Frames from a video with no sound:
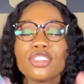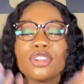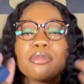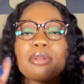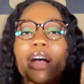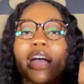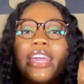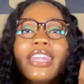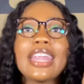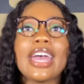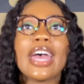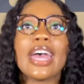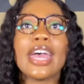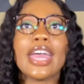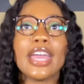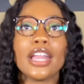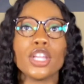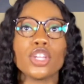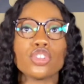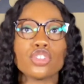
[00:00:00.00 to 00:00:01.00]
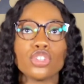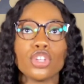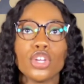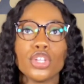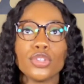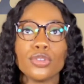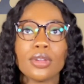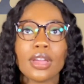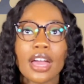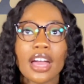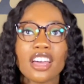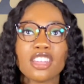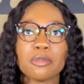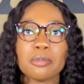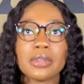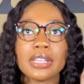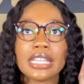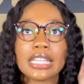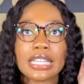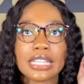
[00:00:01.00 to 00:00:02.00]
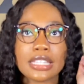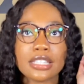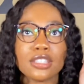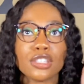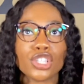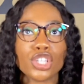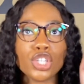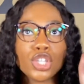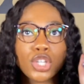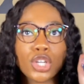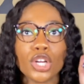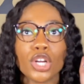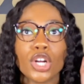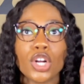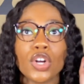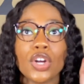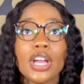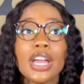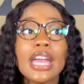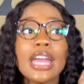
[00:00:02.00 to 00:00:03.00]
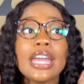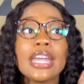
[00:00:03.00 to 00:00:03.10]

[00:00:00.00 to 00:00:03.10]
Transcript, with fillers: are my inhalers though, you guys, because your girl